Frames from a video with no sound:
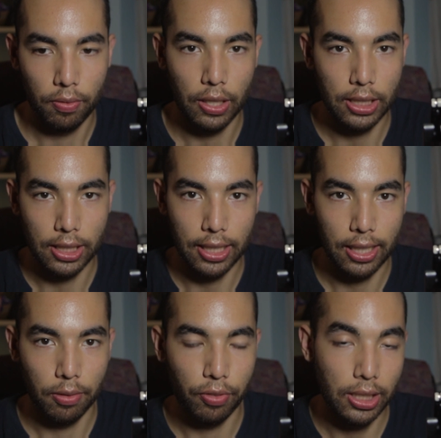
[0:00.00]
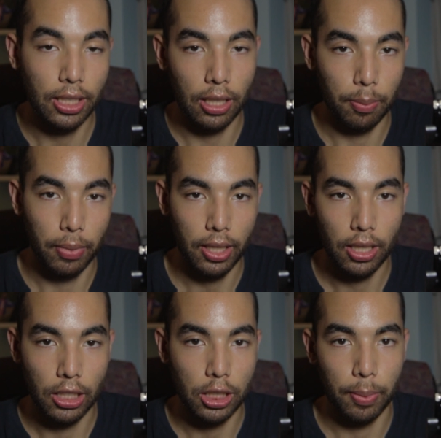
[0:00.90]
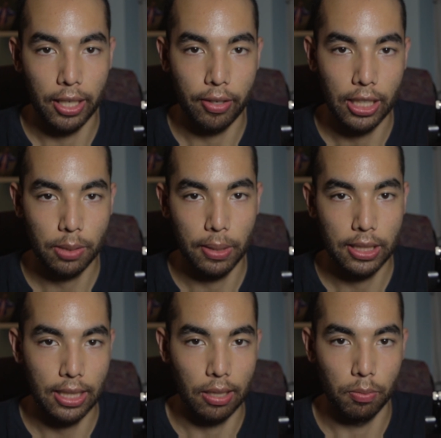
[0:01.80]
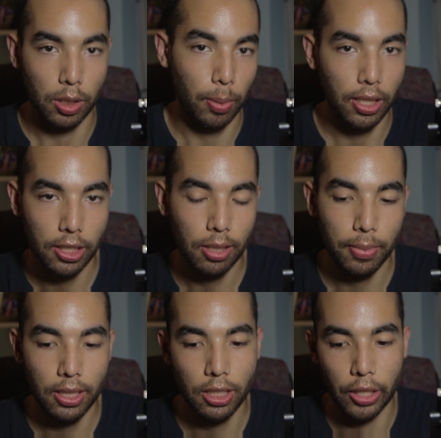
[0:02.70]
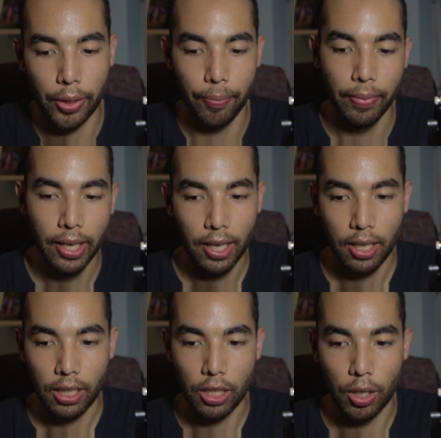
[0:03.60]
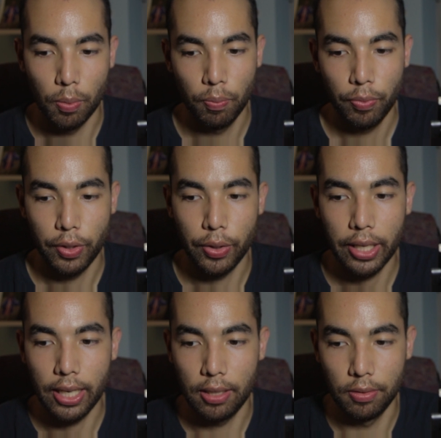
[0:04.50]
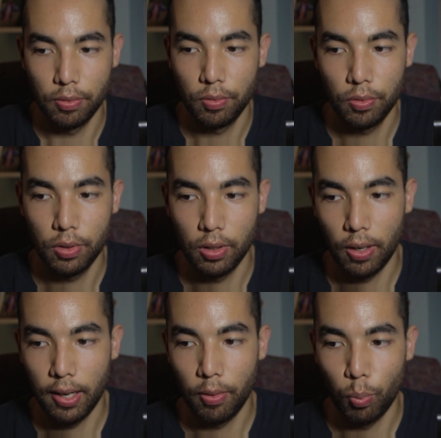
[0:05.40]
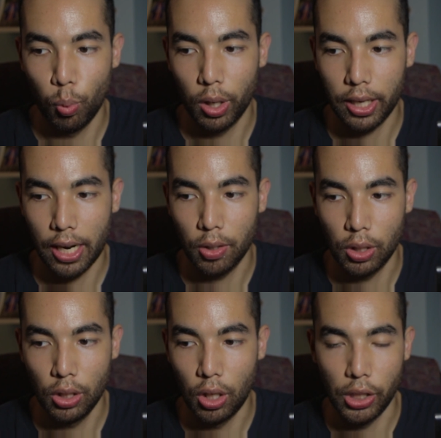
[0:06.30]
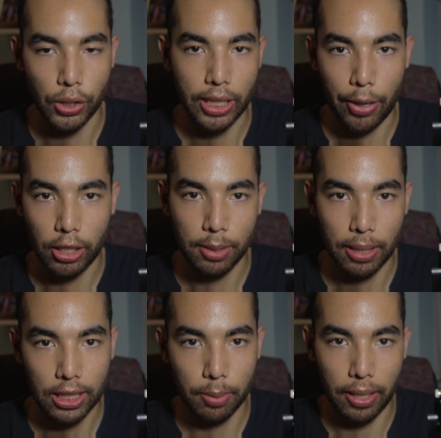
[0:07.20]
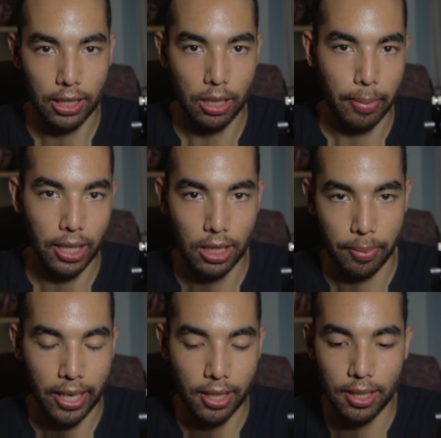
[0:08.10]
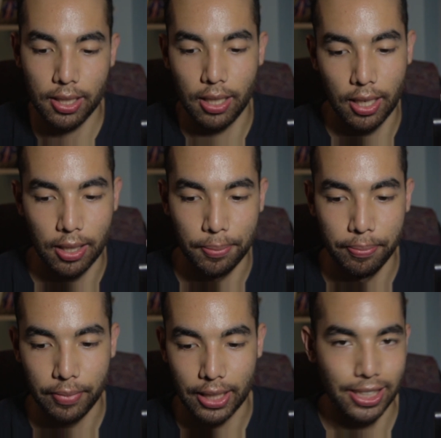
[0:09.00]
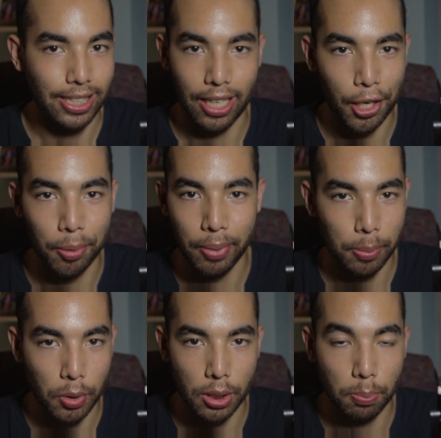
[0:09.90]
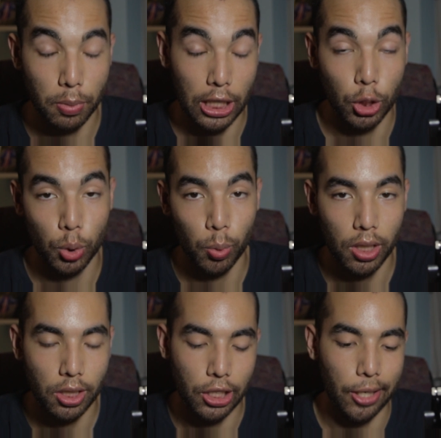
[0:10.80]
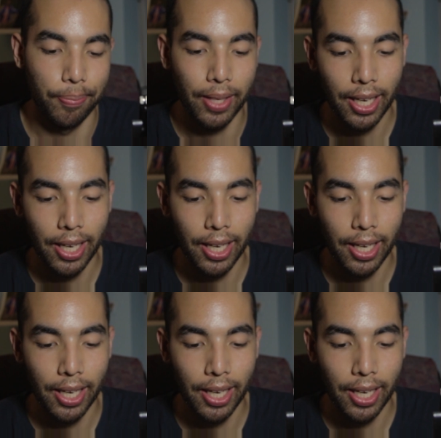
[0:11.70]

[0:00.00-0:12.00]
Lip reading: physically meet each of my classmates that responded to me. So, you can't work out all those hours back to back to back to back. That's just not how people's schedules work. So